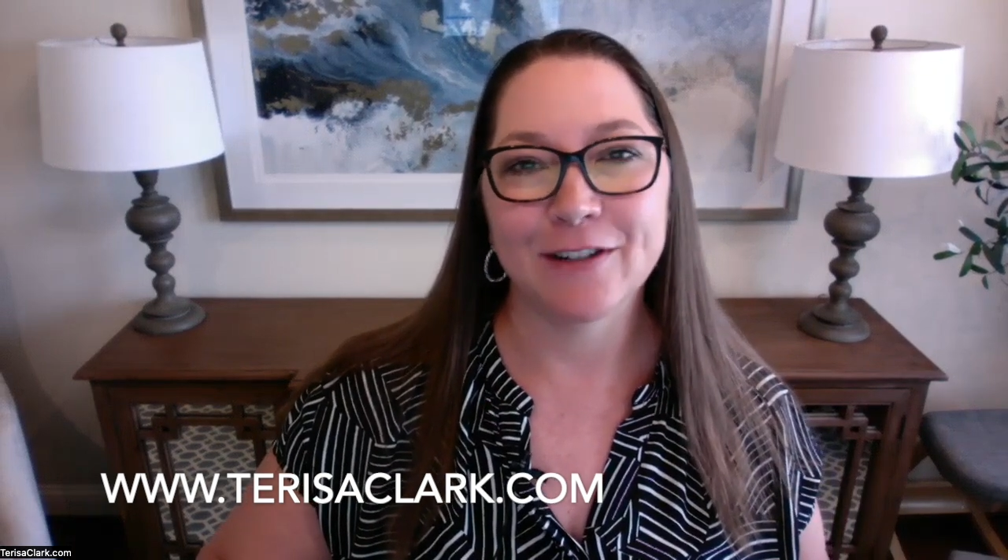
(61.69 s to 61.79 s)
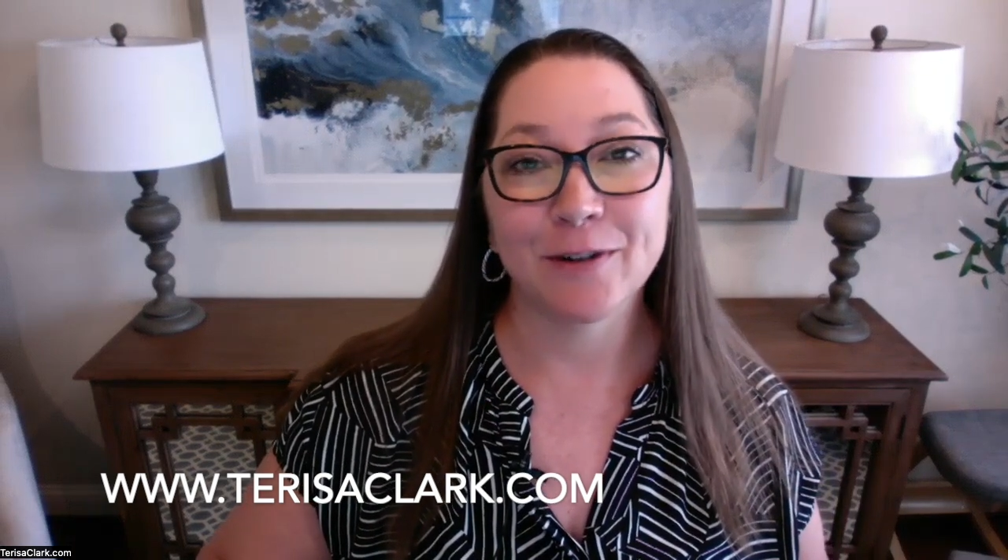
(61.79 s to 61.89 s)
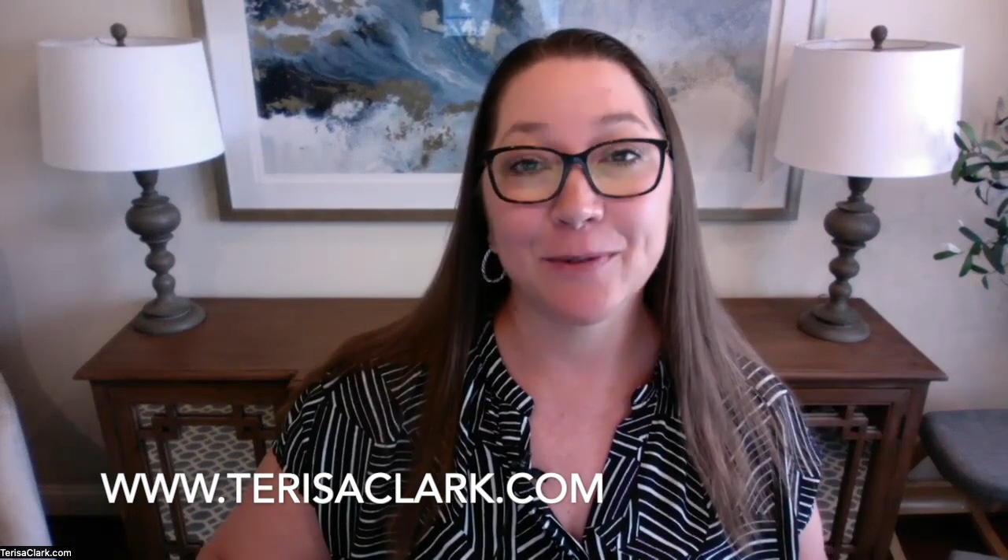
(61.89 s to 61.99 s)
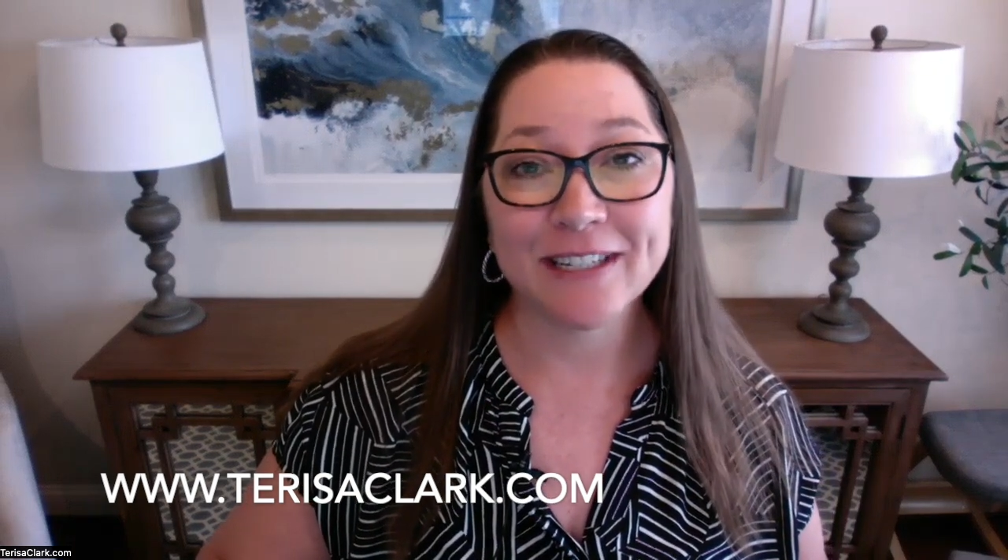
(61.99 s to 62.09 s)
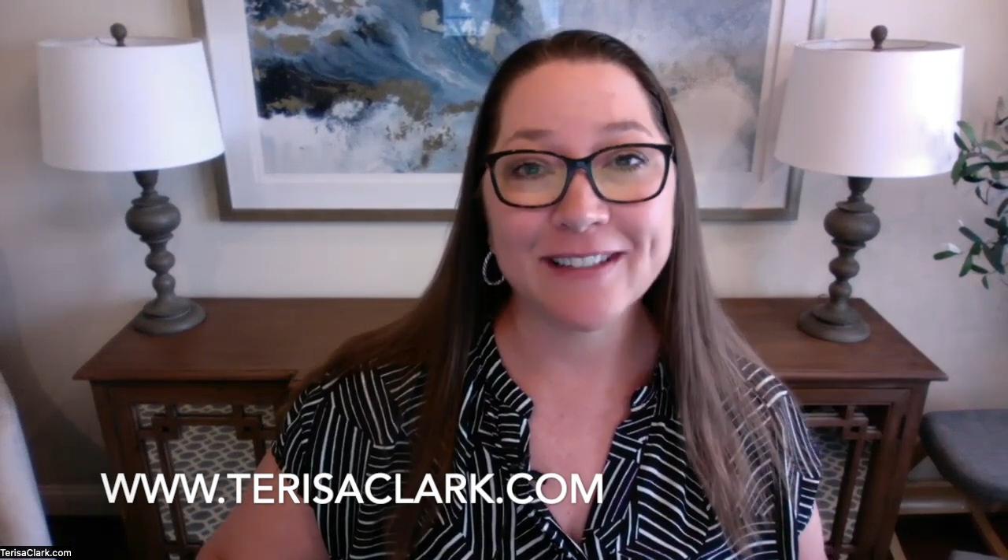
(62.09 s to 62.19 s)

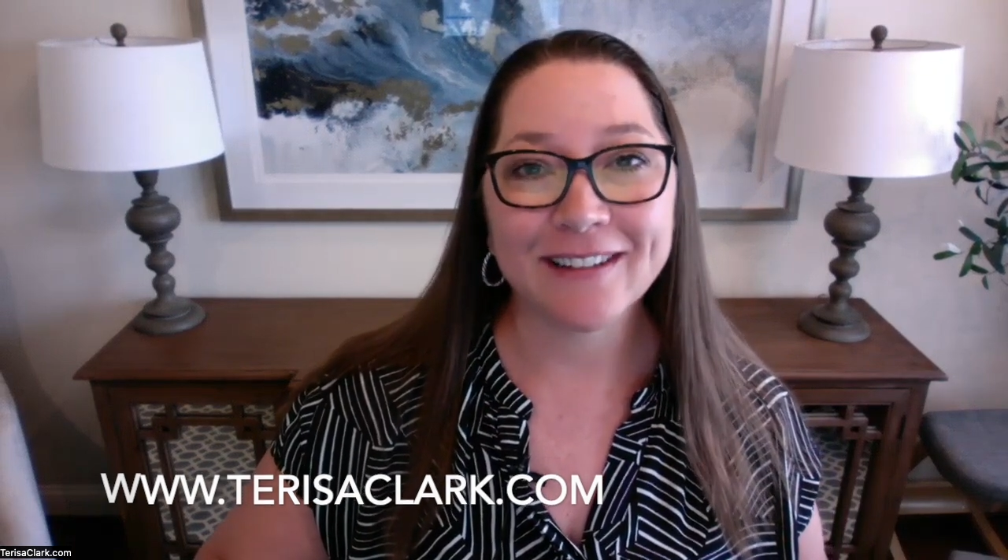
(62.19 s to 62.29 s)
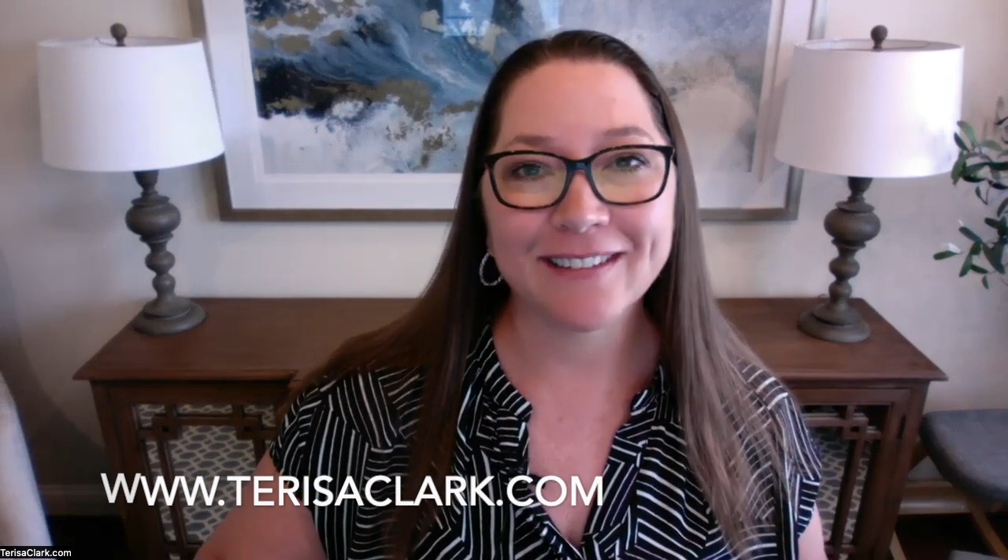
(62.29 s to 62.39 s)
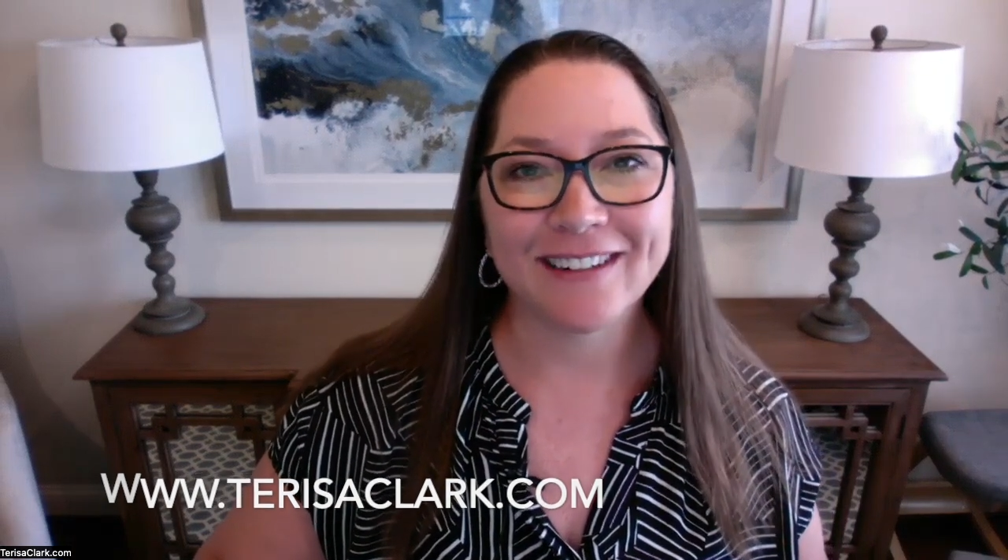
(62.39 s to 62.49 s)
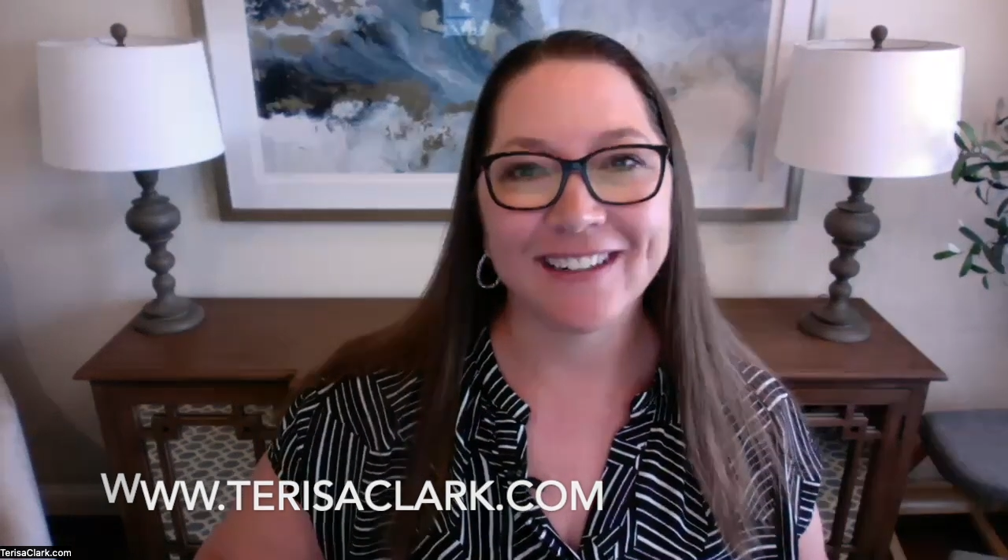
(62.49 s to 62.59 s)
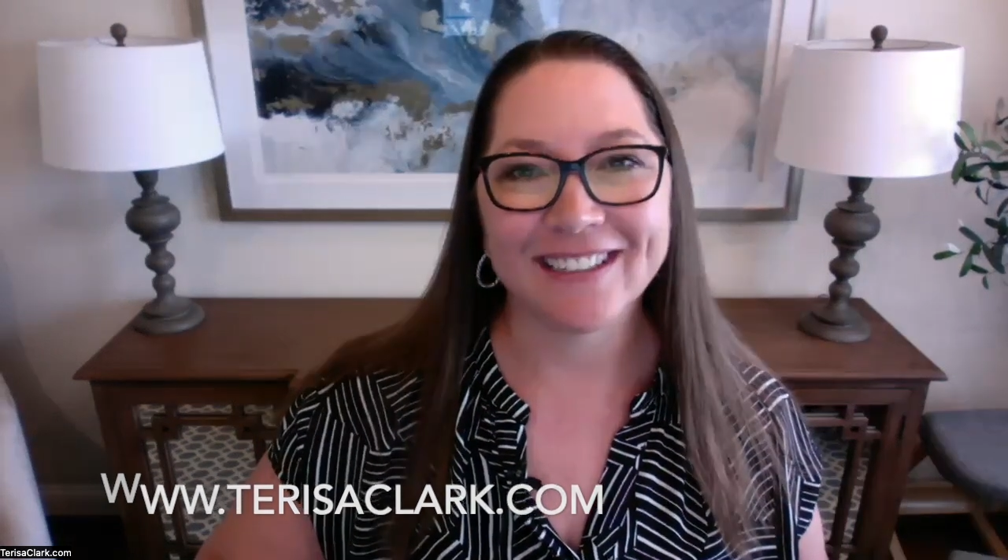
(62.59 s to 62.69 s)

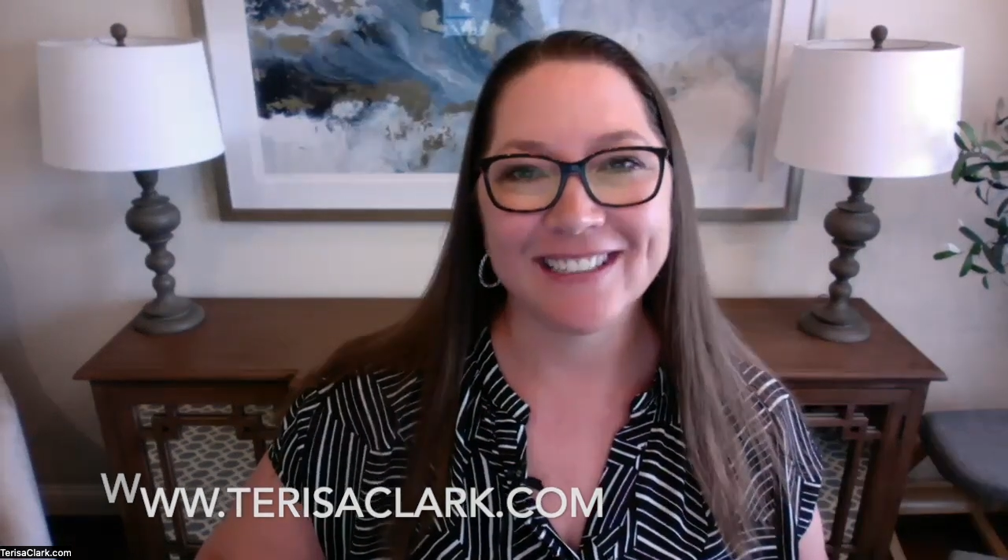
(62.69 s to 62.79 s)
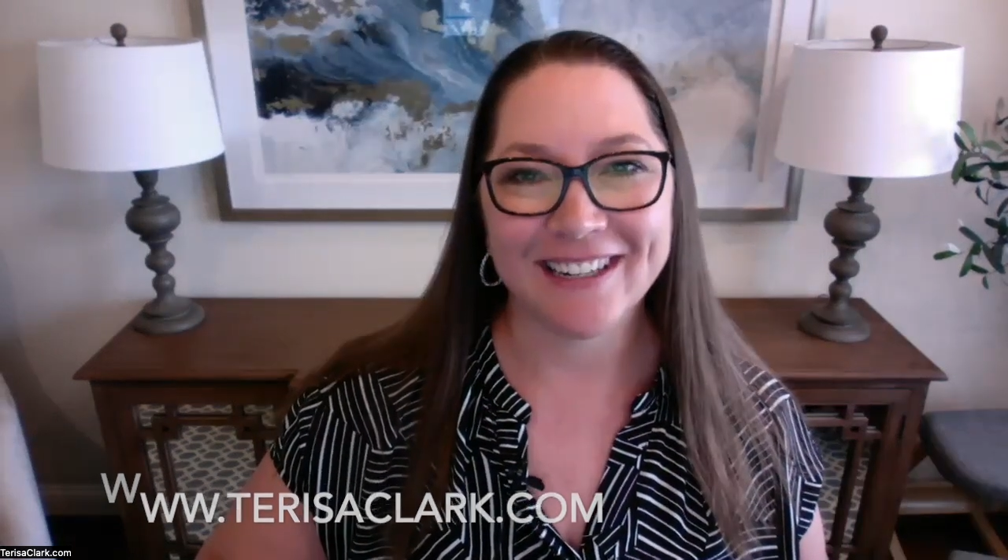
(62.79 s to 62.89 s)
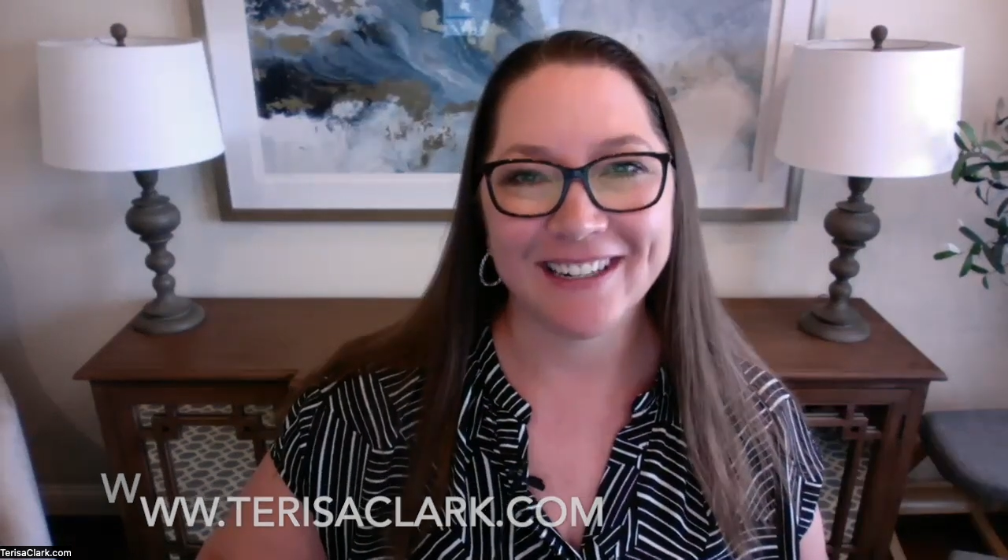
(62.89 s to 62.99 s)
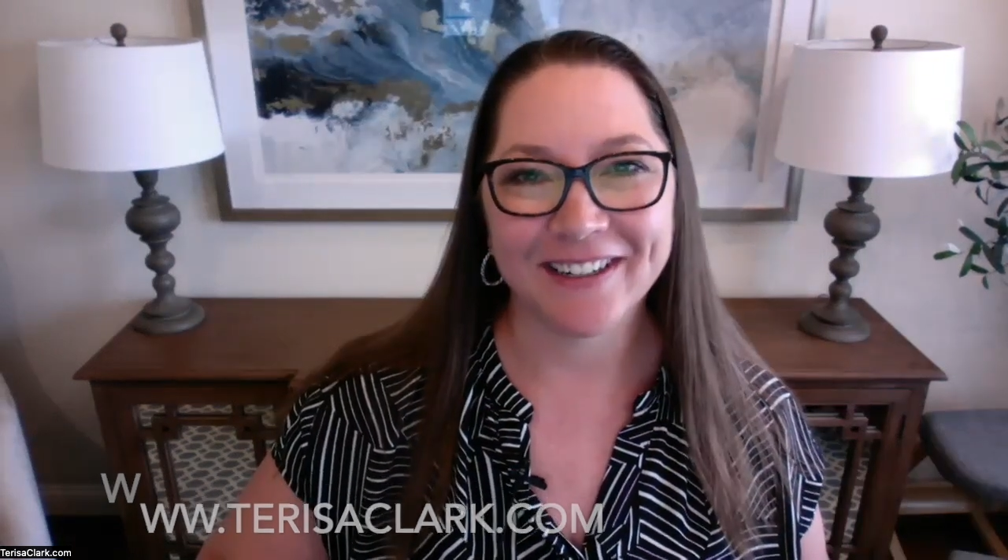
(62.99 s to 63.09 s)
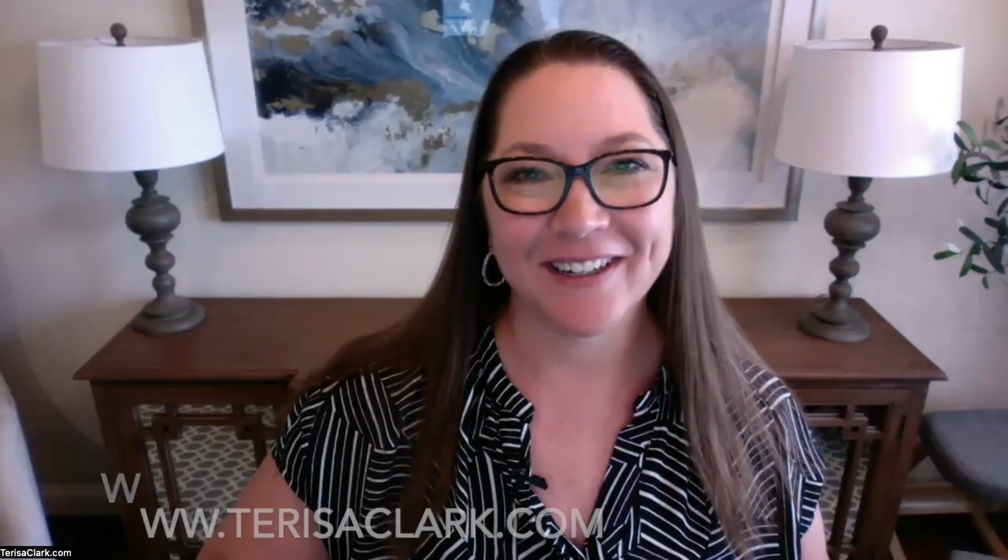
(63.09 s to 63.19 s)

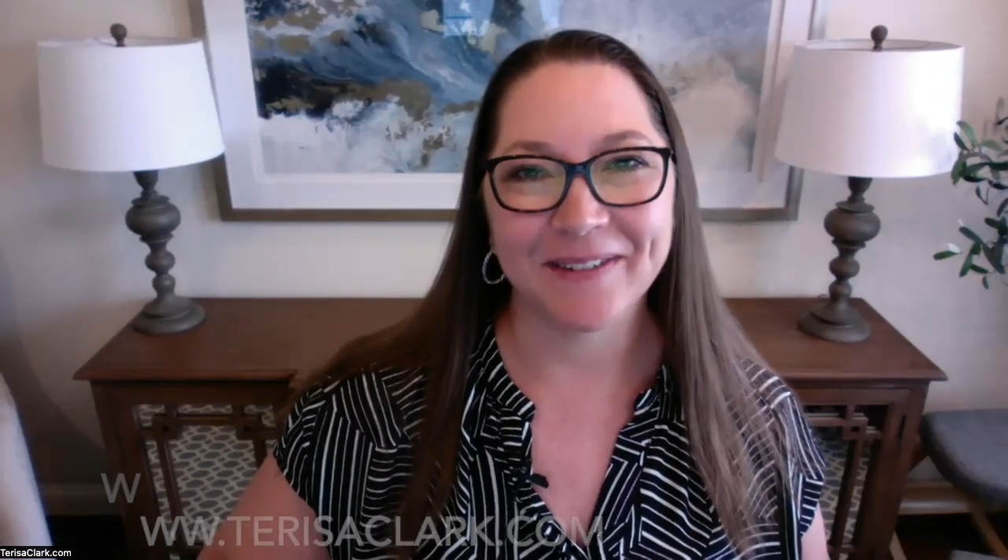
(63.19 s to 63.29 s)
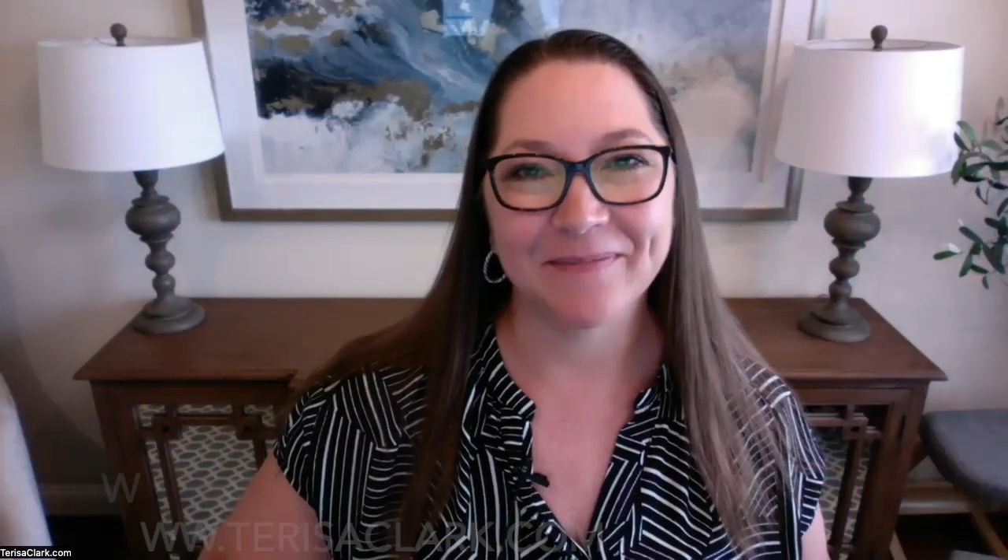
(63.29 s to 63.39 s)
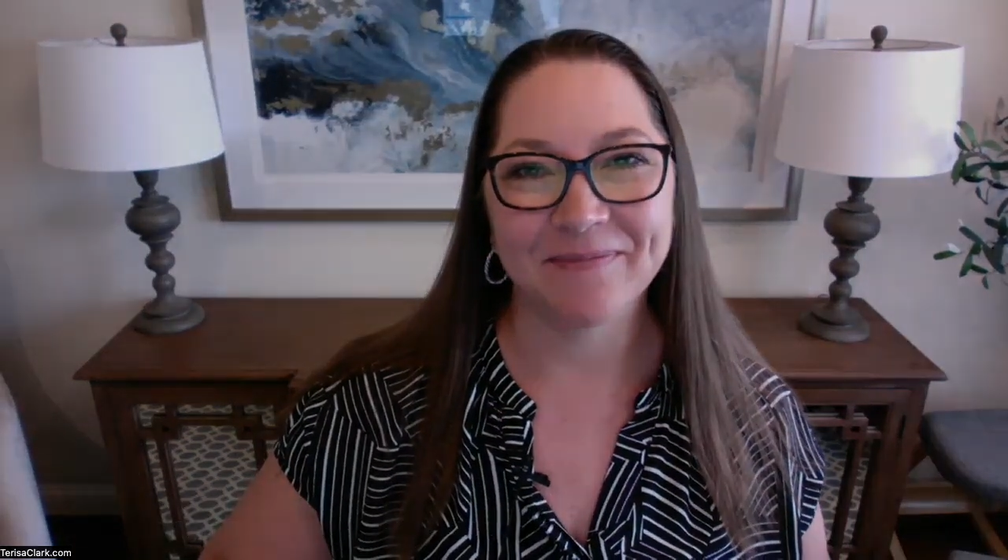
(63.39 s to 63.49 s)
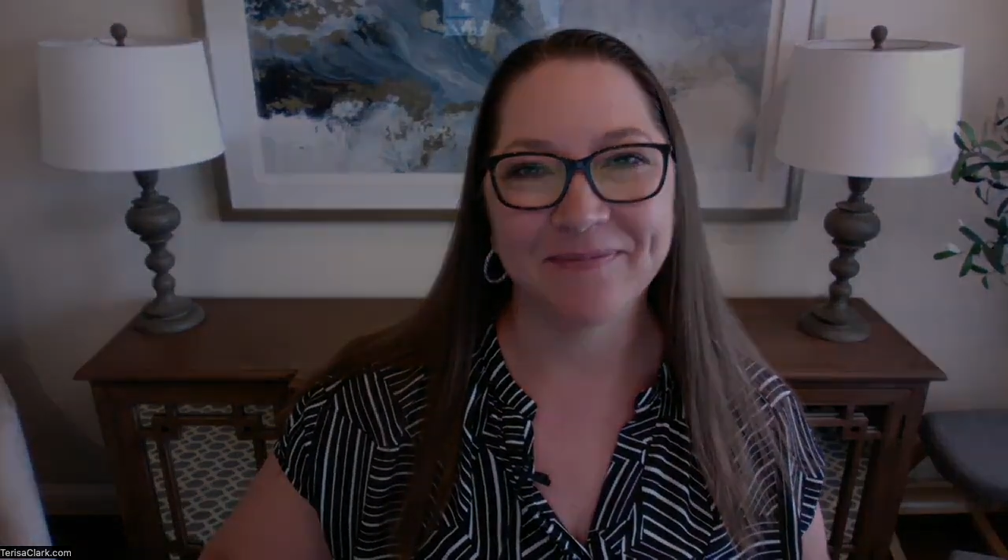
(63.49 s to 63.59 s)
terisaclark.com.